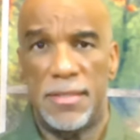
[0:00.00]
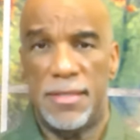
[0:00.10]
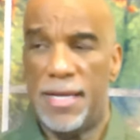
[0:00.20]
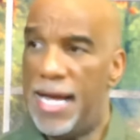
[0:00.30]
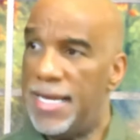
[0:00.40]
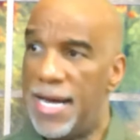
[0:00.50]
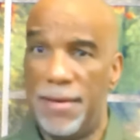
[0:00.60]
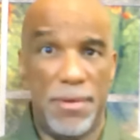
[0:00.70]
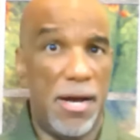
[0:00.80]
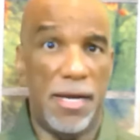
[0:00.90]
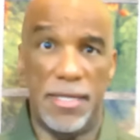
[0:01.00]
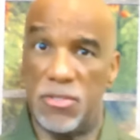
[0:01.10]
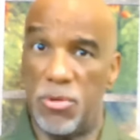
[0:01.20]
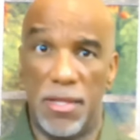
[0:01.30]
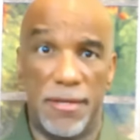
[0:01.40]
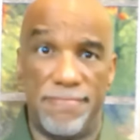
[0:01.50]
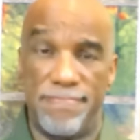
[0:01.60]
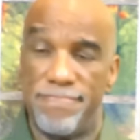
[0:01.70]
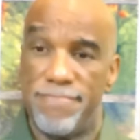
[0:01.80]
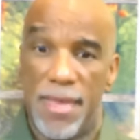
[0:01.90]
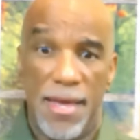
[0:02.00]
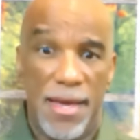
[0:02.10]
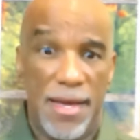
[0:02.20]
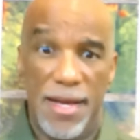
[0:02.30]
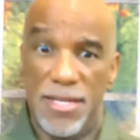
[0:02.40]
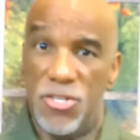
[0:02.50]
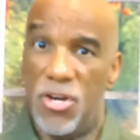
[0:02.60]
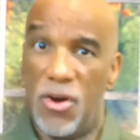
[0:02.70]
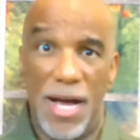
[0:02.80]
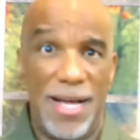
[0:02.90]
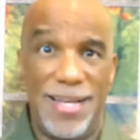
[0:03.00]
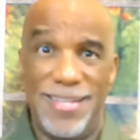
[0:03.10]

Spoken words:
Now, I got to be honest with you. You know,